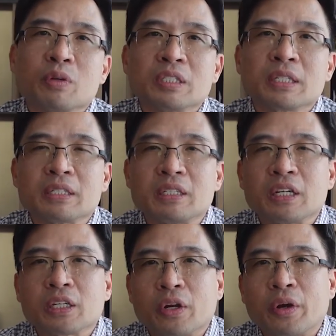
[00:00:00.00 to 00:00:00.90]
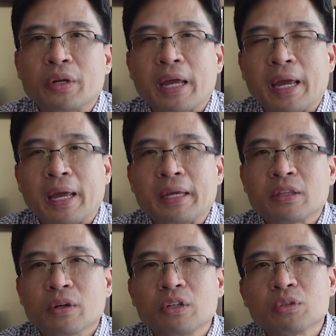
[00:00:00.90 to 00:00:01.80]
recently declared a
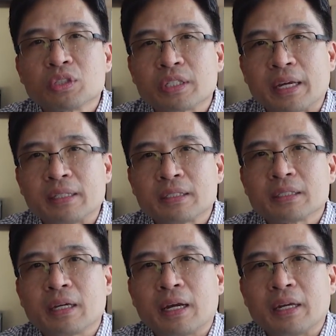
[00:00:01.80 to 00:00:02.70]
32 cents